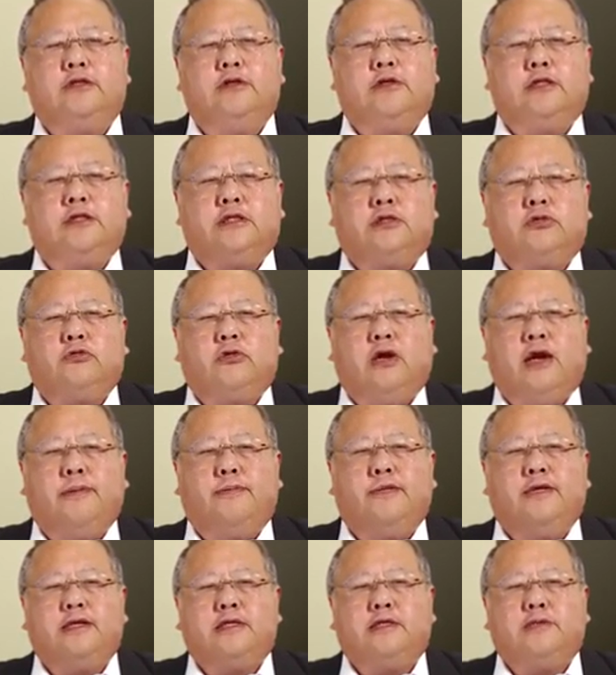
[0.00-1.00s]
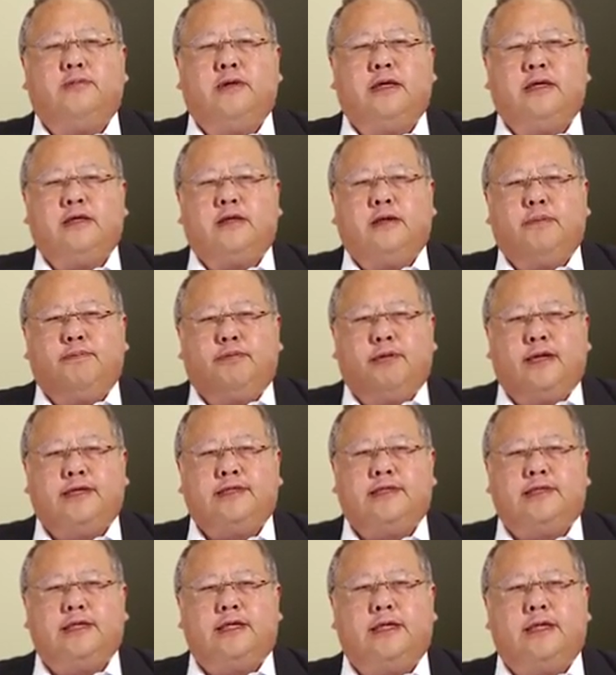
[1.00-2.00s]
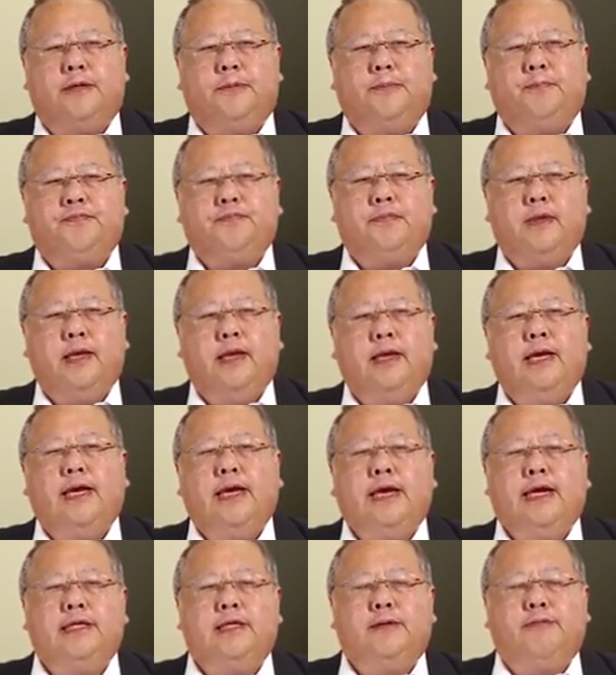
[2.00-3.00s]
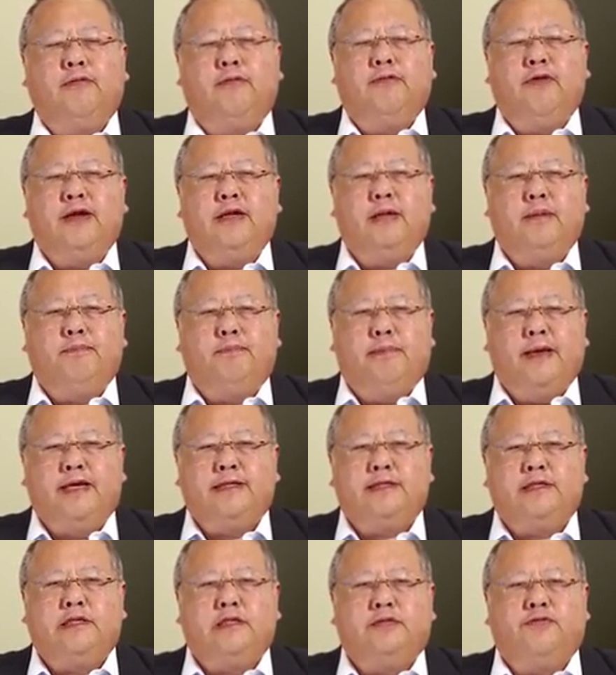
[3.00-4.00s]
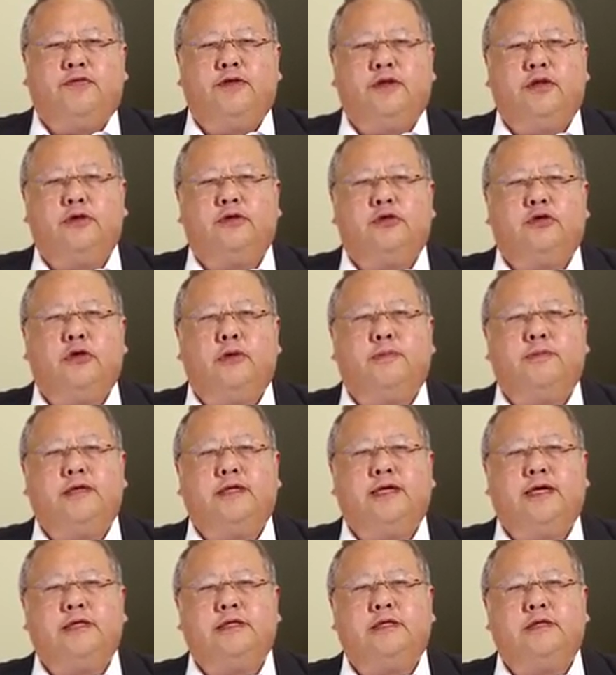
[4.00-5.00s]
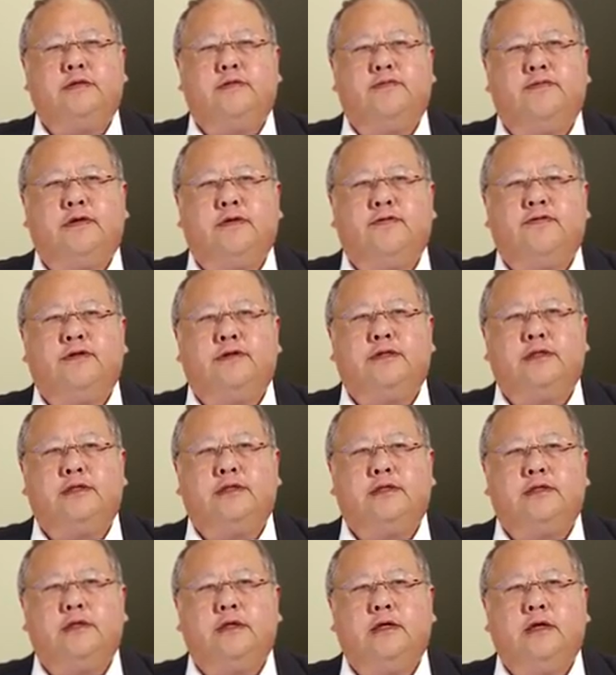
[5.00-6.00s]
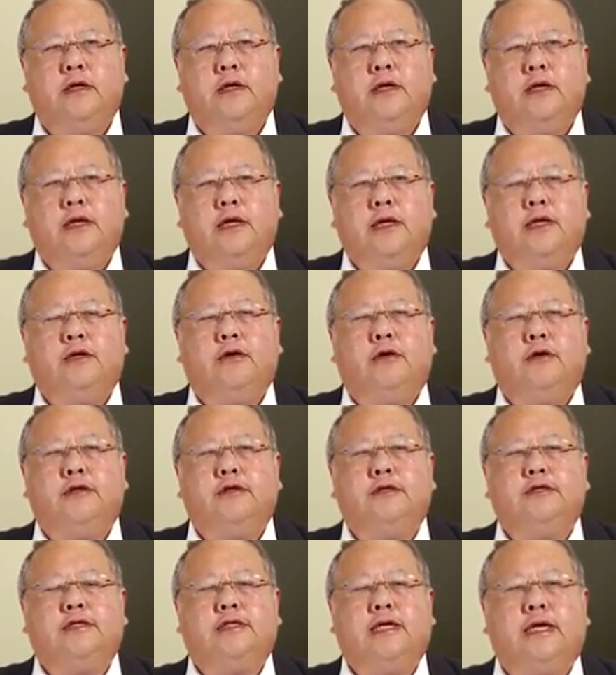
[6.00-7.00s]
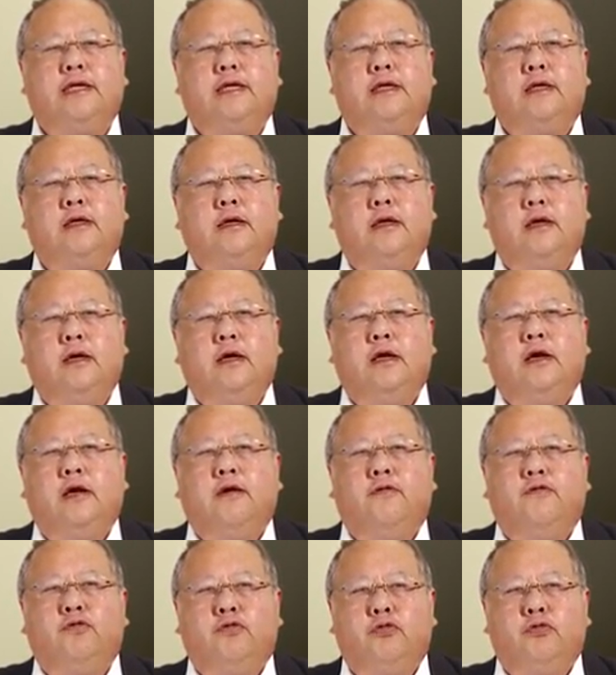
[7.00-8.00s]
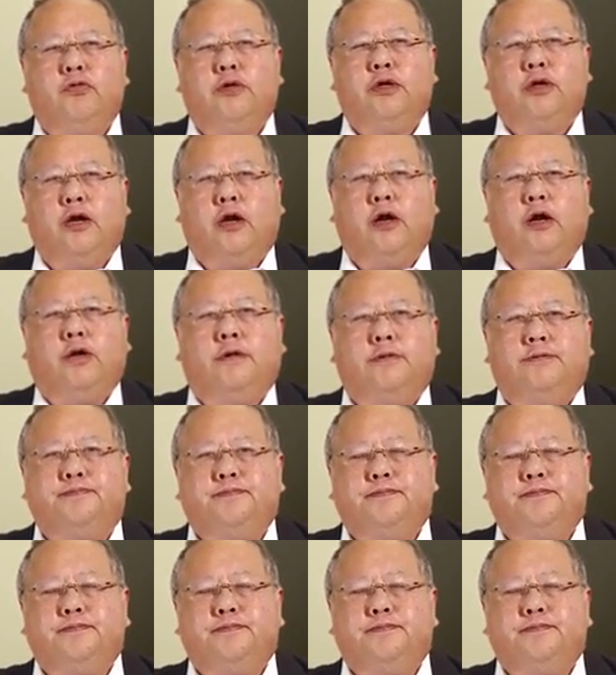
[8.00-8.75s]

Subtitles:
to describe and explain complexity and to provide a basis for the interpretation of differences in our understanding of who we are.